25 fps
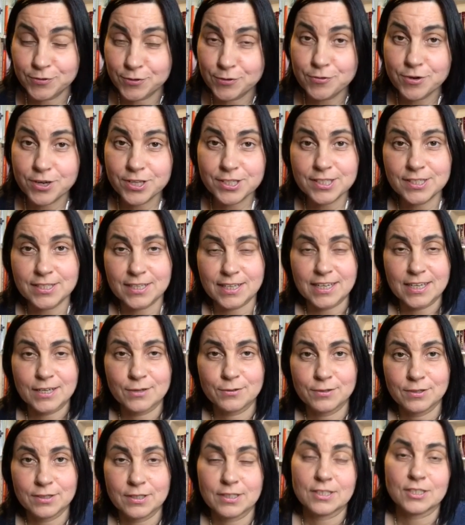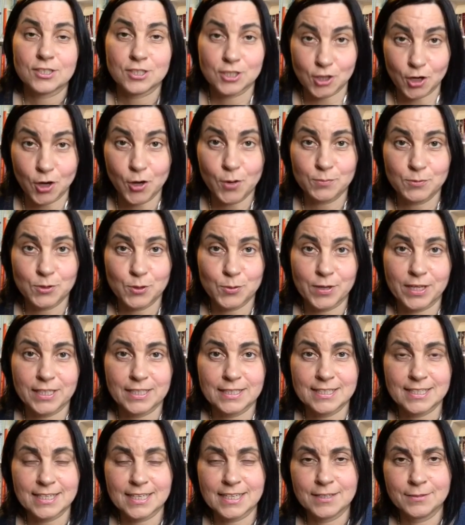for us now, Psalm
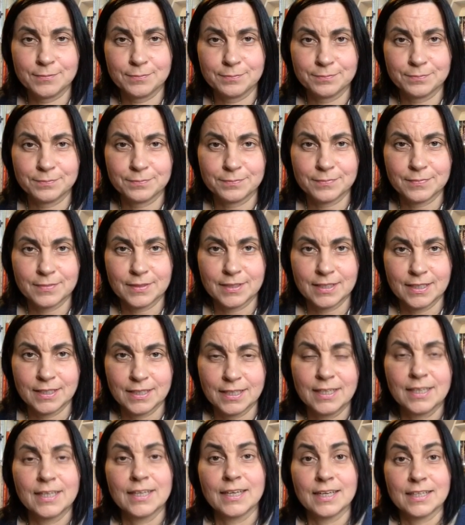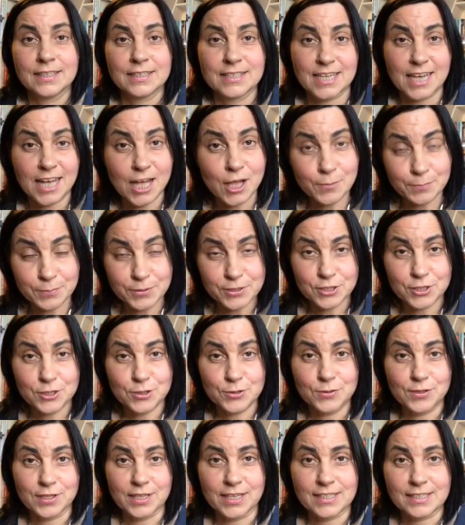20. To help us
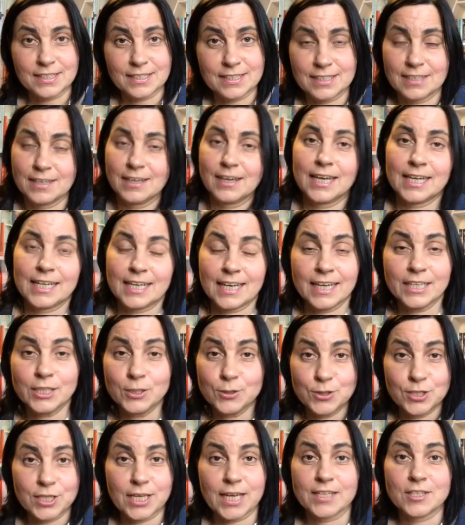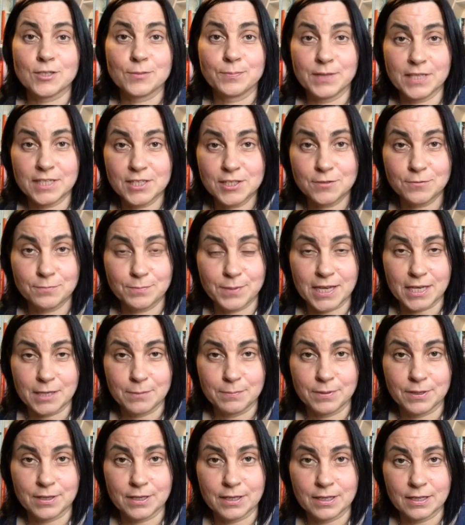do this, I'd like you to get a piece of
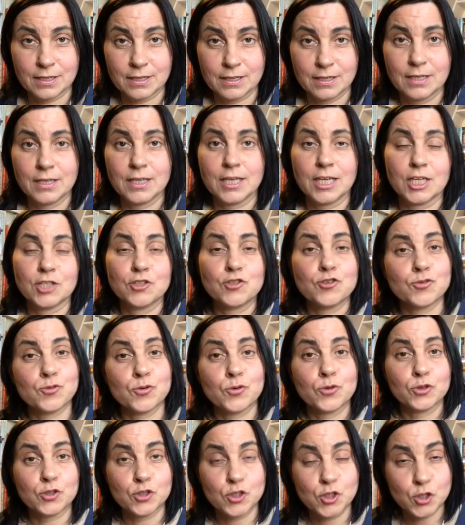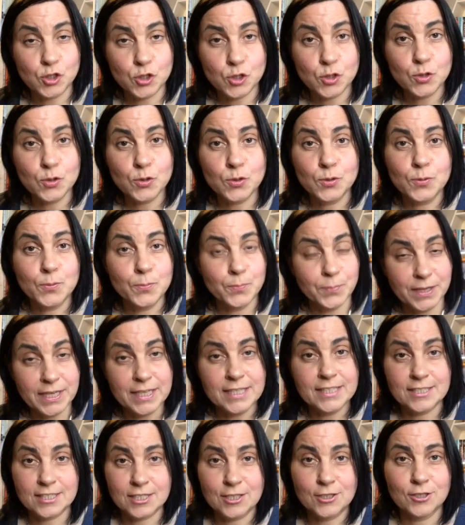paper and draw two
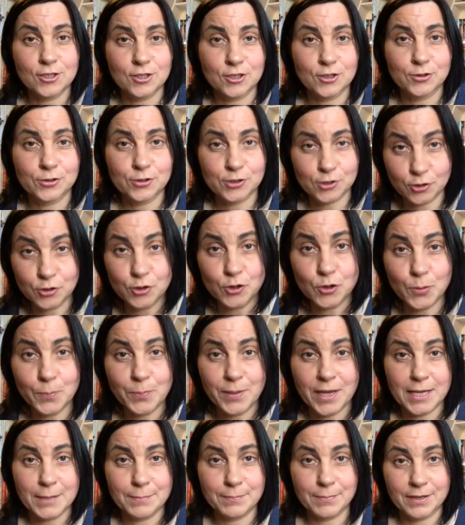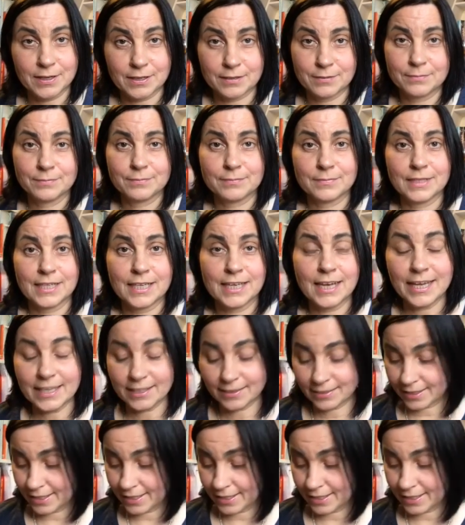big circles on your paper, like